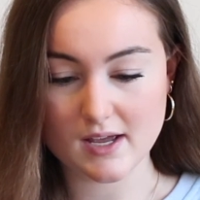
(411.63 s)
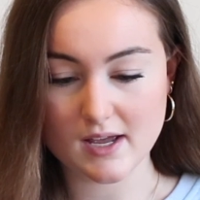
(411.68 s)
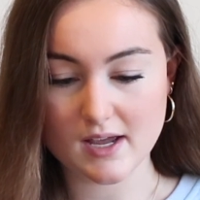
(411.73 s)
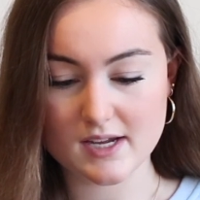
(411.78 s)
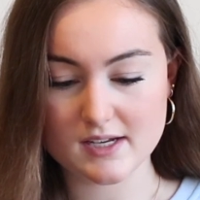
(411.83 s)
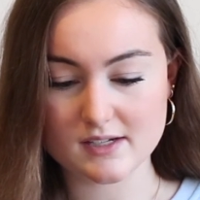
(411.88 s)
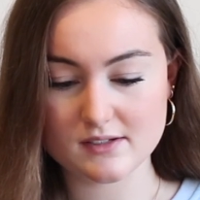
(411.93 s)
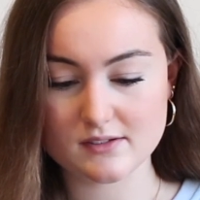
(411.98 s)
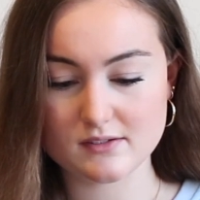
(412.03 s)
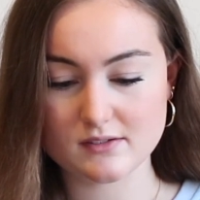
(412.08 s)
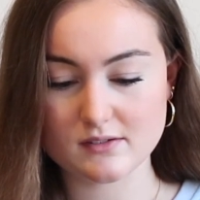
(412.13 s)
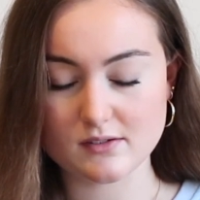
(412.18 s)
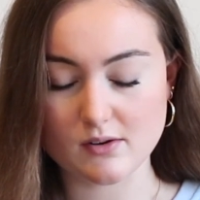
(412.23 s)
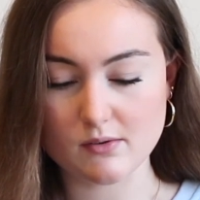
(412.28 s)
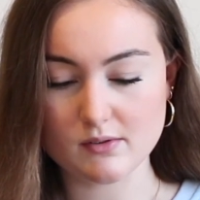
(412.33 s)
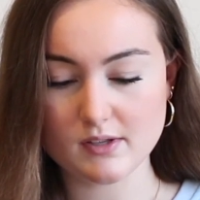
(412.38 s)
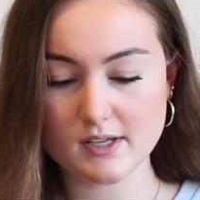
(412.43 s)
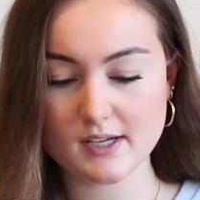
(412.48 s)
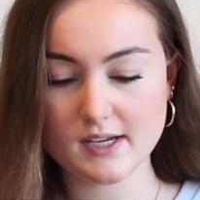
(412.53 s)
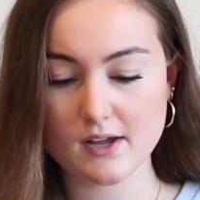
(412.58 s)
I
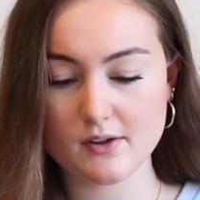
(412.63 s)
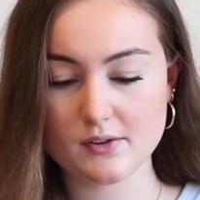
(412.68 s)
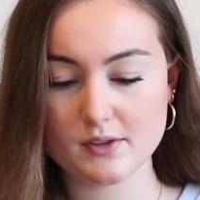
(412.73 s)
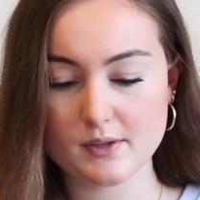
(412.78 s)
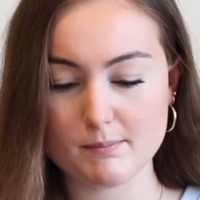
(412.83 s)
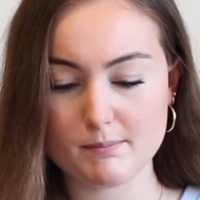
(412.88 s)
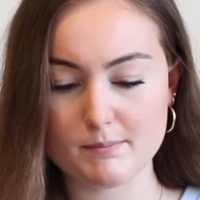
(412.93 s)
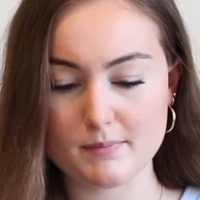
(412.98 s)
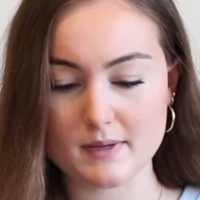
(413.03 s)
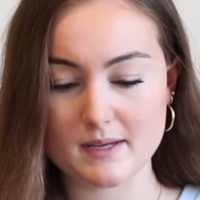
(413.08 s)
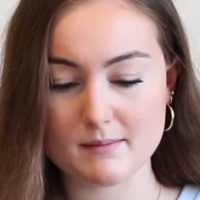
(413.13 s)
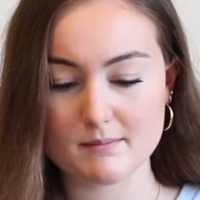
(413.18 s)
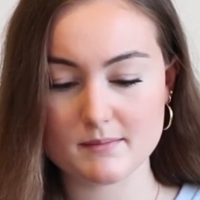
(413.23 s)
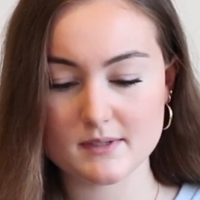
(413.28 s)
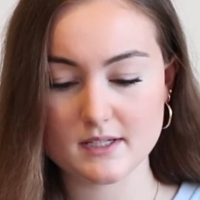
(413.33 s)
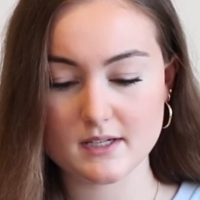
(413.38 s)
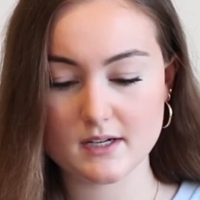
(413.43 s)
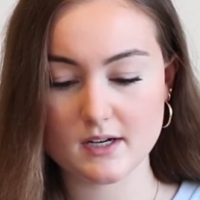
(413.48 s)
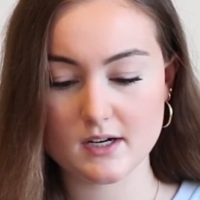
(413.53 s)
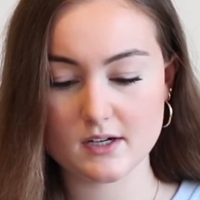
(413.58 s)
don't like how the
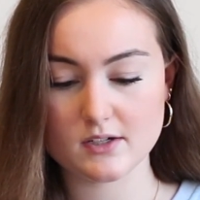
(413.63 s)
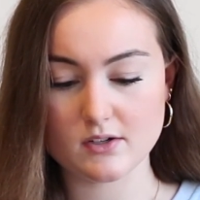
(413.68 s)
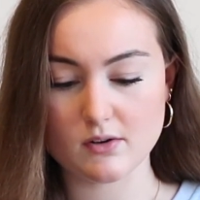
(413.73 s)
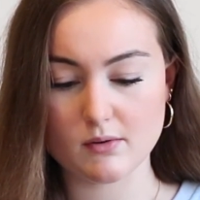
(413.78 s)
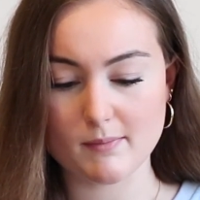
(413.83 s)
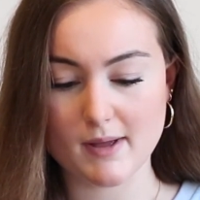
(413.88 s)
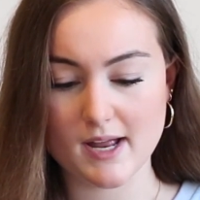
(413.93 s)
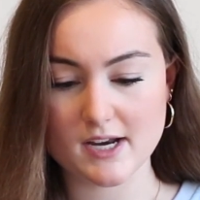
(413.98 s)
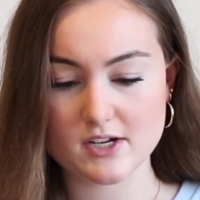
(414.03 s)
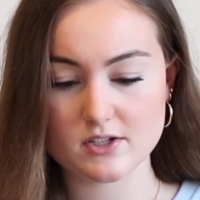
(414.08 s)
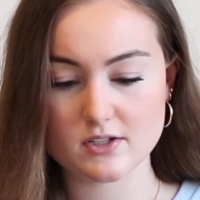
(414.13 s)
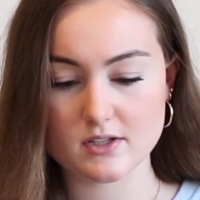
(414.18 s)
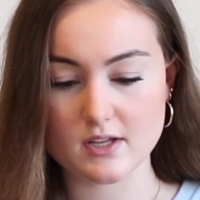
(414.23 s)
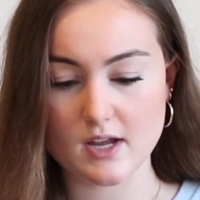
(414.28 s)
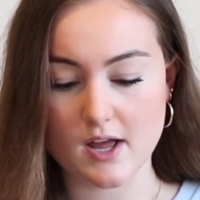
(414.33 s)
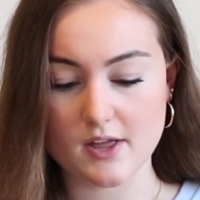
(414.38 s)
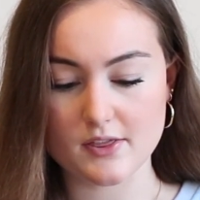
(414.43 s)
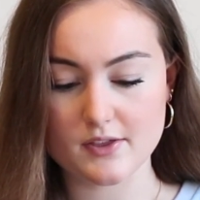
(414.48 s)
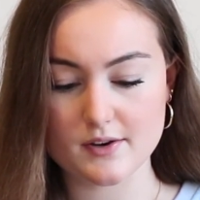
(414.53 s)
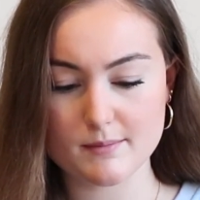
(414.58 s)
beams here don't match
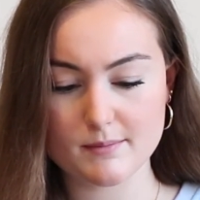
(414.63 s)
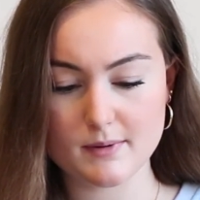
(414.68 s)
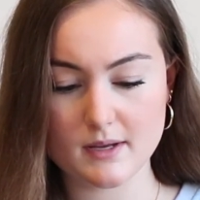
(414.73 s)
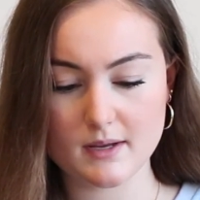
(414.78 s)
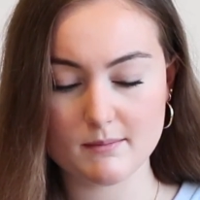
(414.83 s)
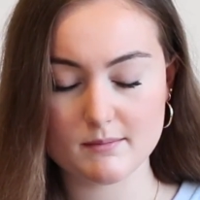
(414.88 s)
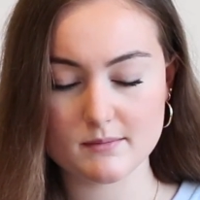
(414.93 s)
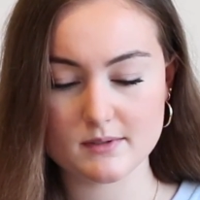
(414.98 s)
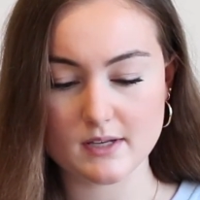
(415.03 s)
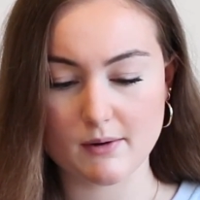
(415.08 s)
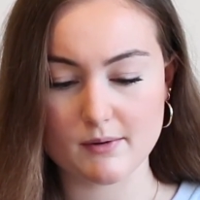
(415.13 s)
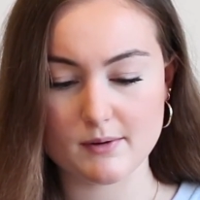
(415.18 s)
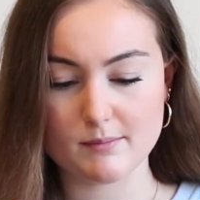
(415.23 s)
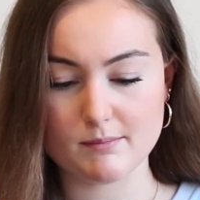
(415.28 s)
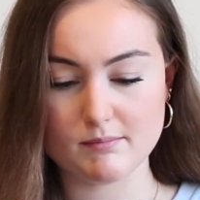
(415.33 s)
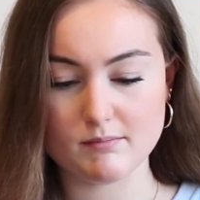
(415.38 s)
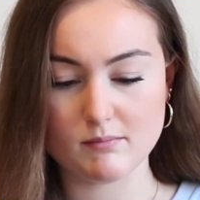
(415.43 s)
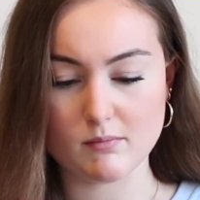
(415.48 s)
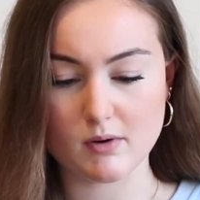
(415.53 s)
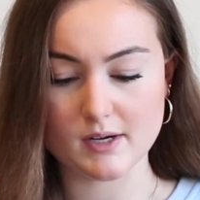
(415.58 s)
the other beams. I would
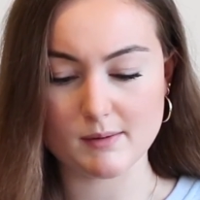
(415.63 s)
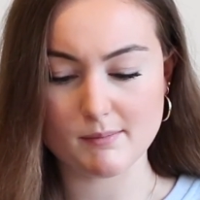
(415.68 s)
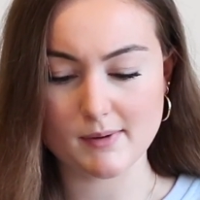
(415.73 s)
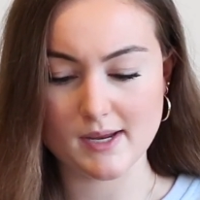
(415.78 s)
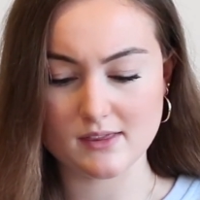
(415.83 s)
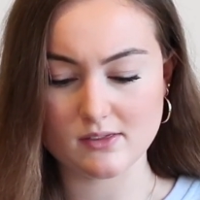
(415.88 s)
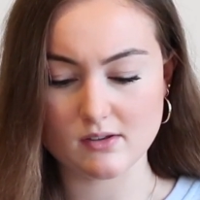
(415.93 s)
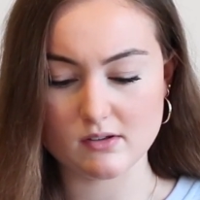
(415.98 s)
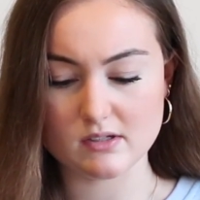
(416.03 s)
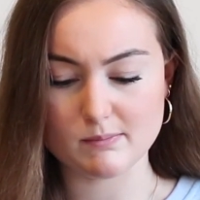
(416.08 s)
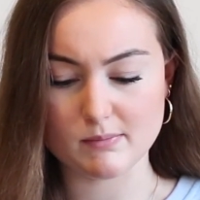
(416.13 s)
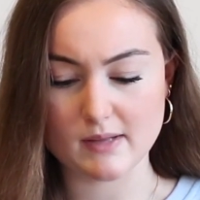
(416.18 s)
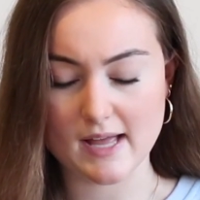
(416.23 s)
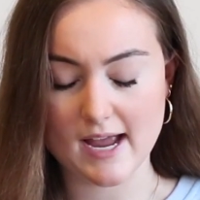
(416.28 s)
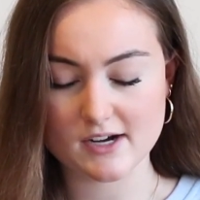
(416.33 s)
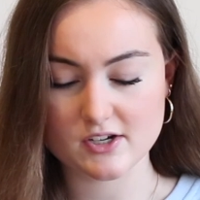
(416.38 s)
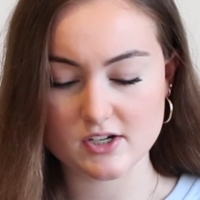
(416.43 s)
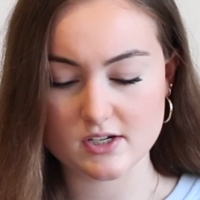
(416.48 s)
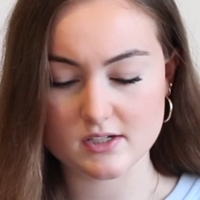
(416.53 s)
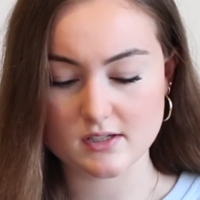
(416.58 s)
want to paint those
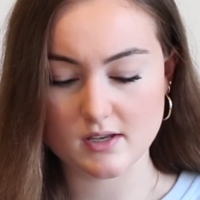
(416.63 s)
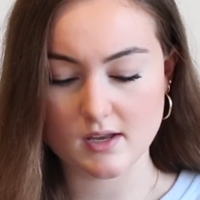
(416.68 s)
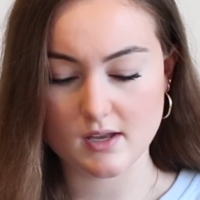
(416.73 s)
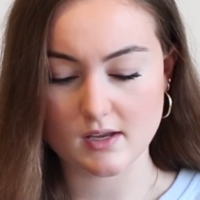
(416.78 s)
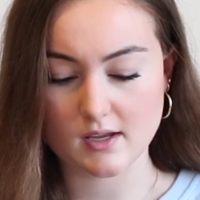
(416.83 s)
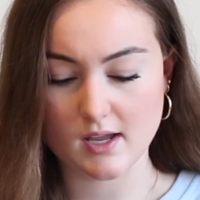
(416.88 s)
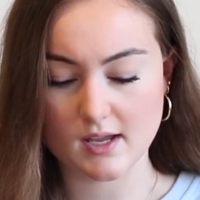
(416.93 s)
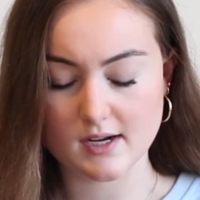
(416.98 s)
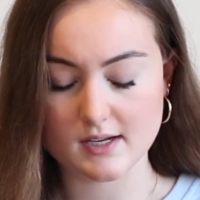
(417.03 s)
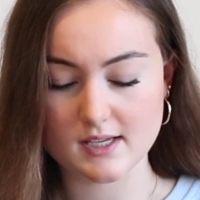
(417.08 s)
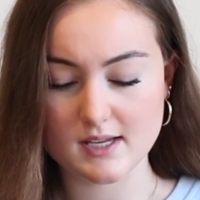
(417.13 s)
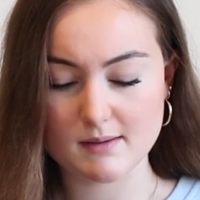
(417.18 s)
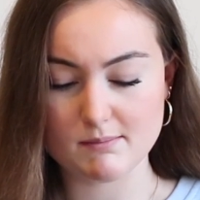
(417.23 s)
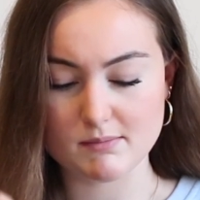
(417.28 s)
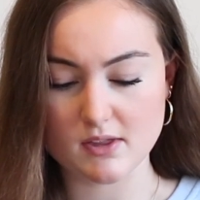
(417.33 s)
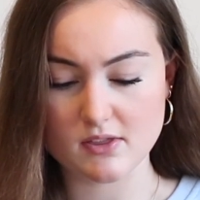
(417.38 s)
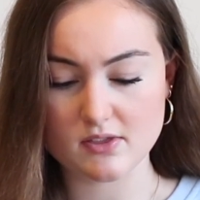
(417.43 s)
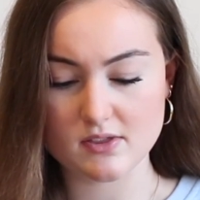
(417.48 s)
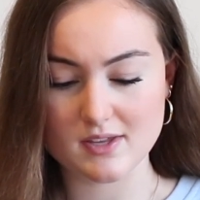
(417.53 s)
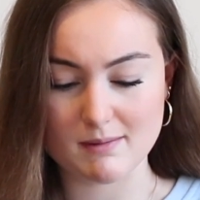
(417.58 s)
black just to kind of keep
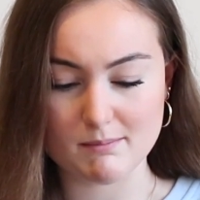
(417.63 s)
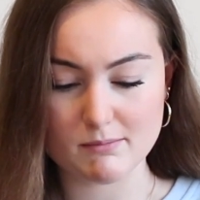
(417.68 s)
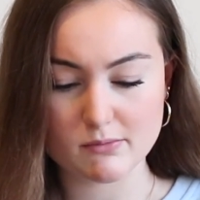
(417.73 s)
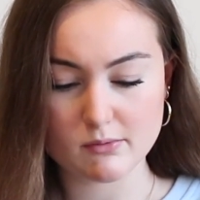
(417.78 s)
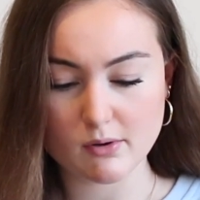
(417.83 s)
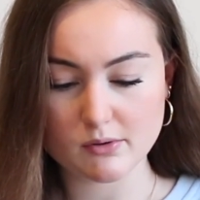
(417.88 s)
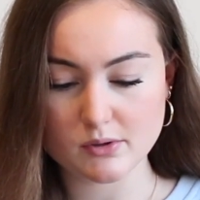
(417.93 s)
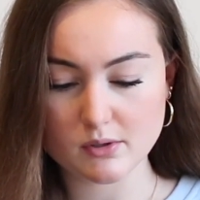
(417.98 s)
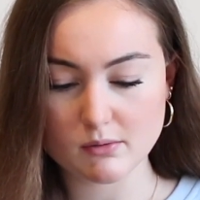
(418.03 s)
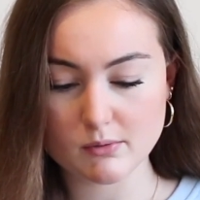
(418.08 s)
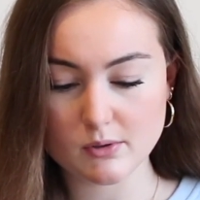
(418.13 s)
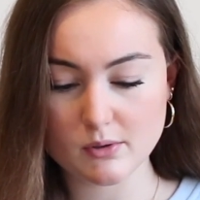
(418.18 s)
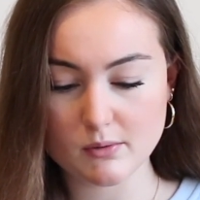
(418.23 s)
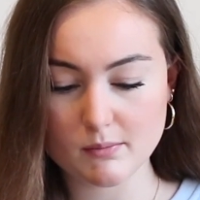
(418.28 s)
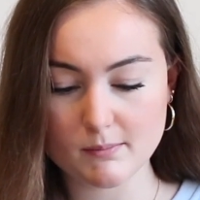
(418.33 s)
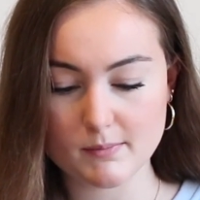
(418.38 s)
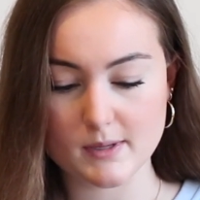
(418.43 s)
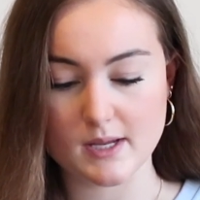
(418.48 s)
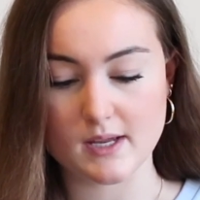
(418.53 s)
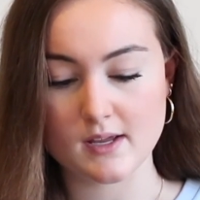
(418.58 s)
the theme throughout the
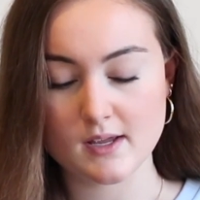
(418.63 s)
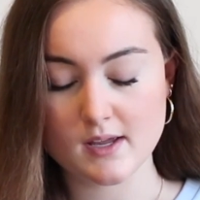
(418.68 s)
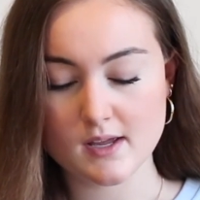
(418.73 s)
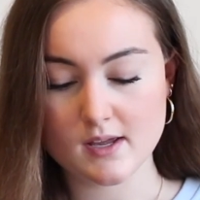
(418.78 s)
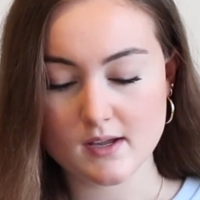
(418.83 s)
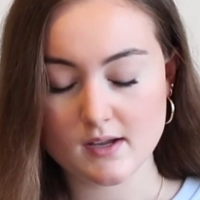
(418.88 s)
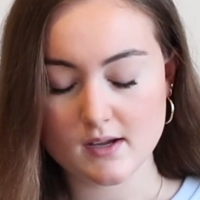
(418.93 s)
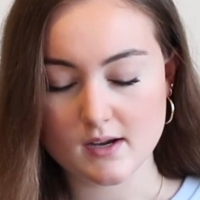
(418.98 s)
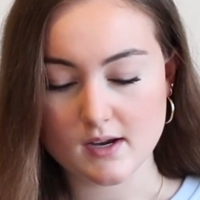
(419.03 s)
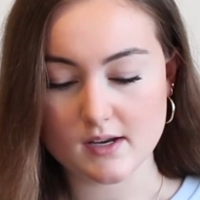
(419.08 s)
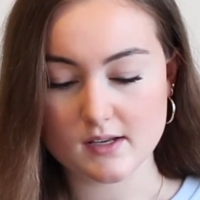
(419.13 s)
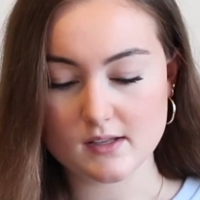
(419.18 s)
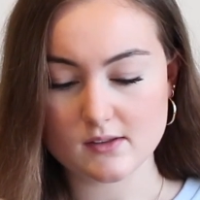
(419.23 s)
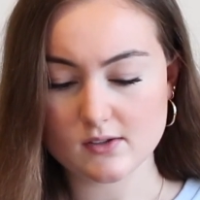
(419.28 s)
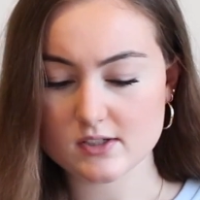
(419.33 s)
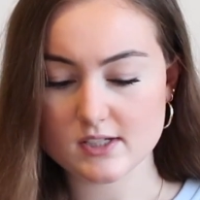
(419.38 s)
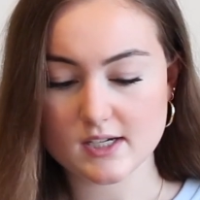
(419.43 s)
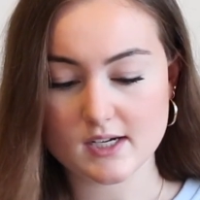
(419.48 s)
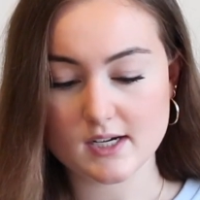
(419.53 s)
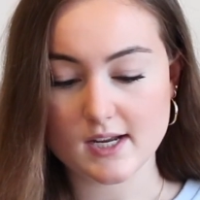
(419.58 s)
room, but it
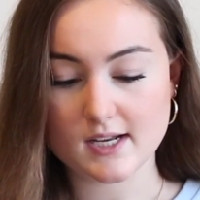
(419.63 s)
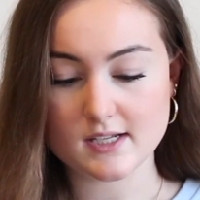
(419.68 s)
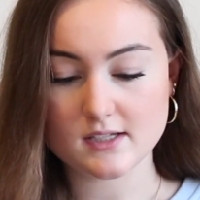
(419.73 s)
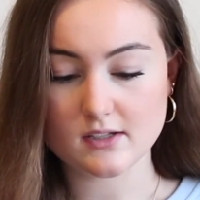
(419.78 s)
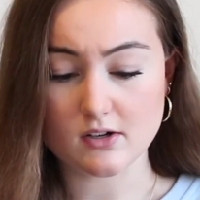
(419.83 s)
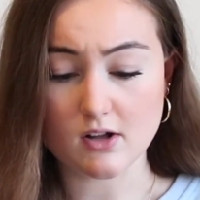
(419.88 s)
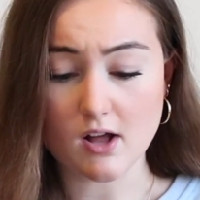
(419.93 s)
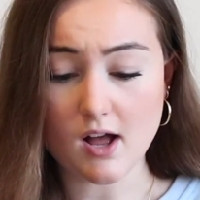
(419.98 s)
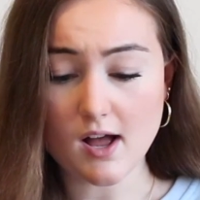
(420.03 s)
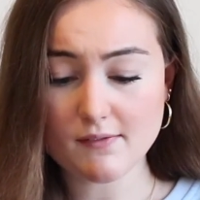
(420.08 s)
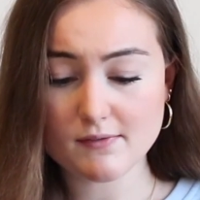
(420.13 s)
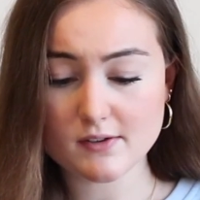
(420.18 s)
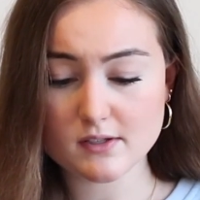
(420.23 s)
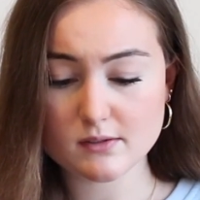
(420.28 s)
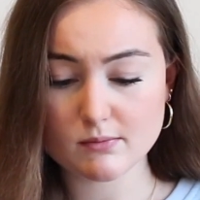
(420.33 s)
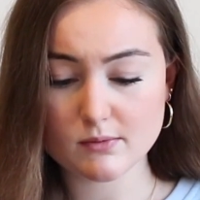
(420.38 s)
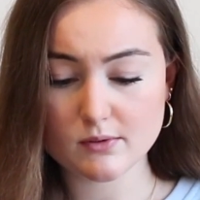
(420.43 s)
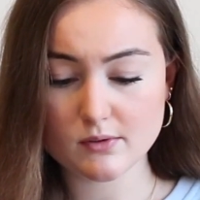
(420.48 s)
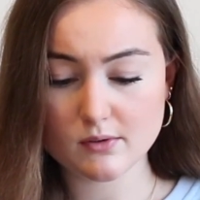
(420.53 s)
looks like a nice little office